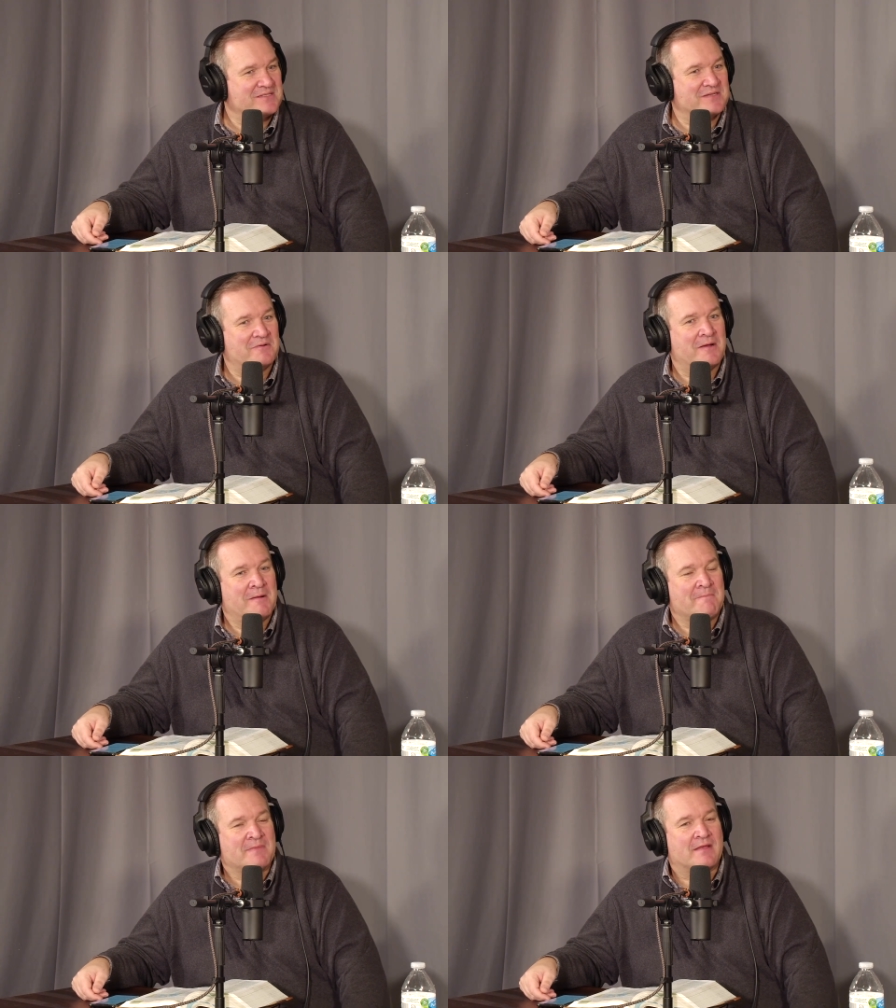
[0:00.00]
And so,
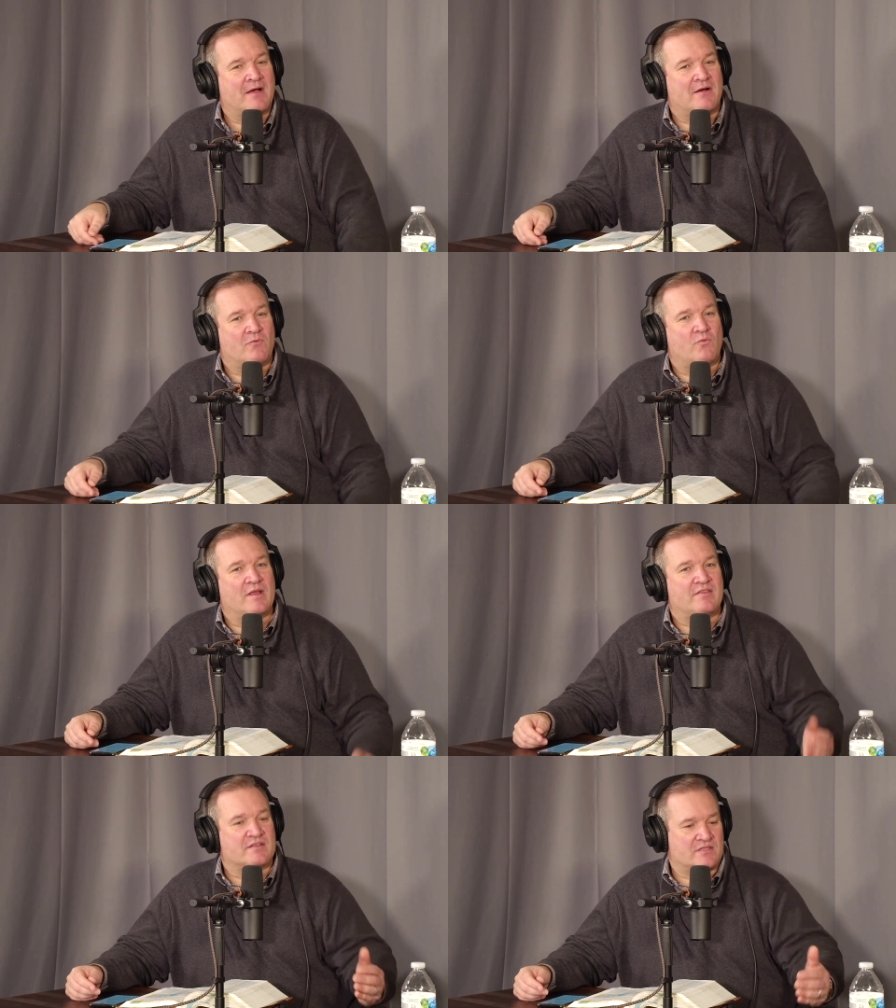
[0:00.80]
uh,
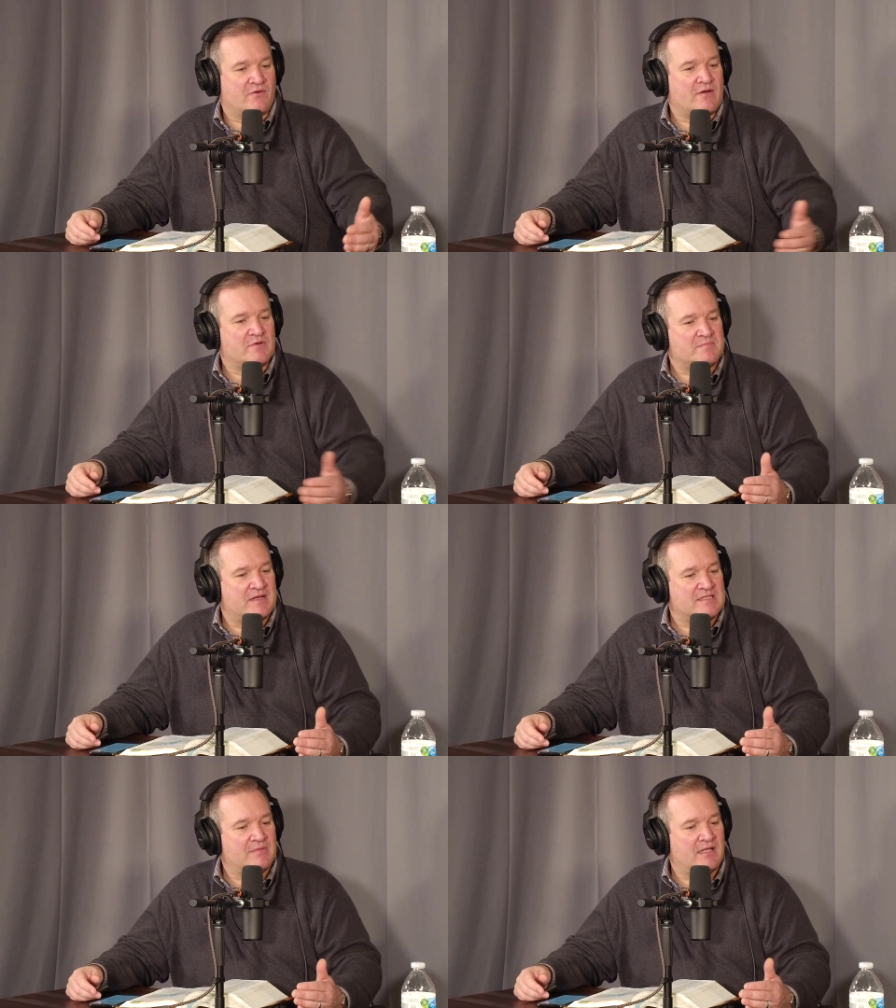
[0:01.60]
with this great
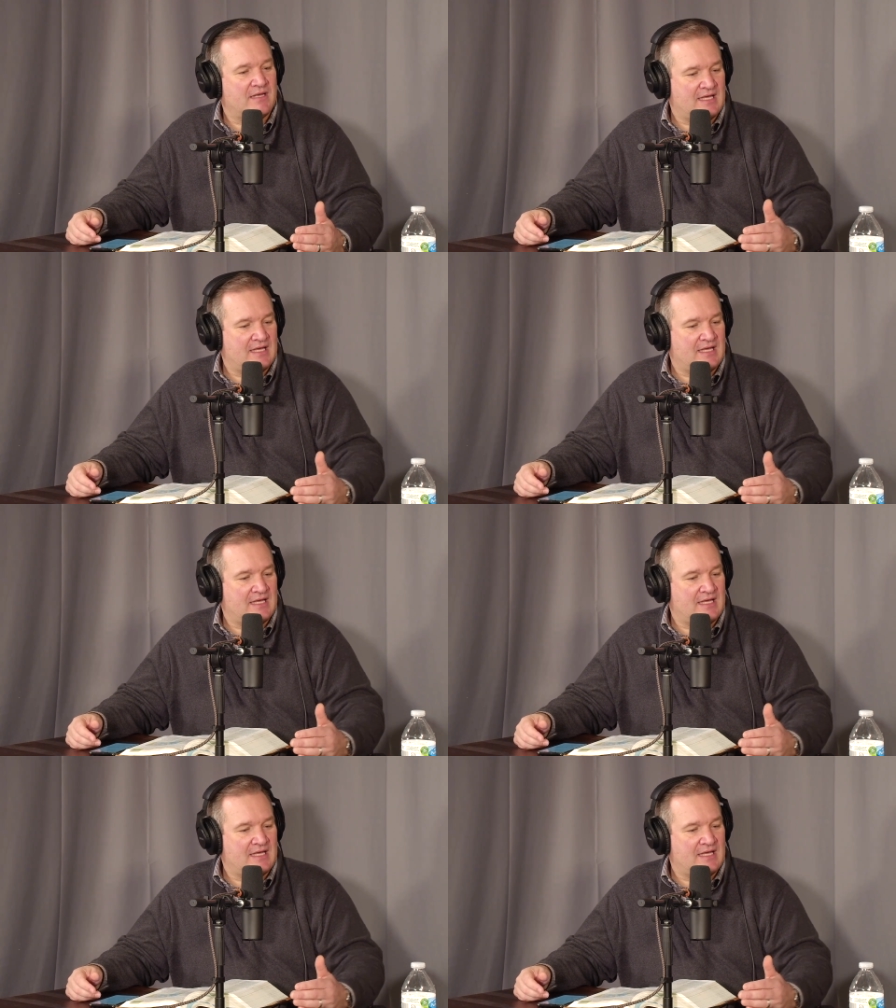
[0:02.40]
responsibility,